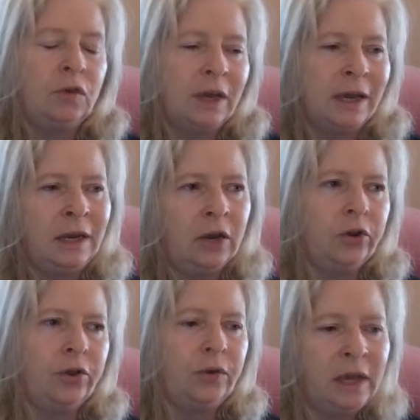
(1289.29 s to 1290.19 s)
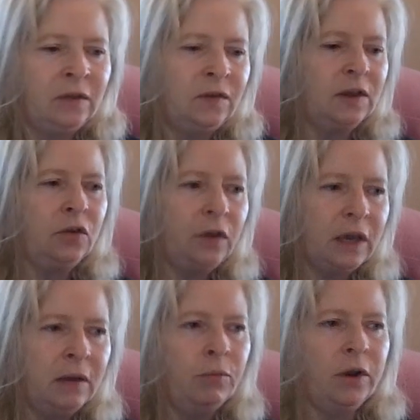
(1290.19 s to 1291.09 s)
you can hear, you can see, you
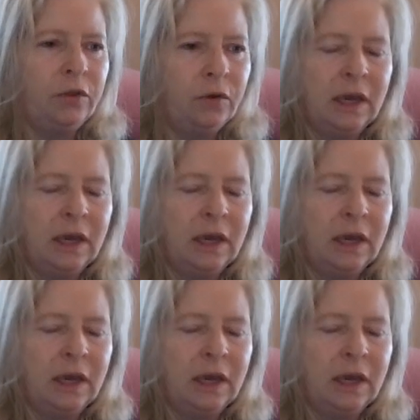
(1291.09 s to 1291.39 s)
can breathe,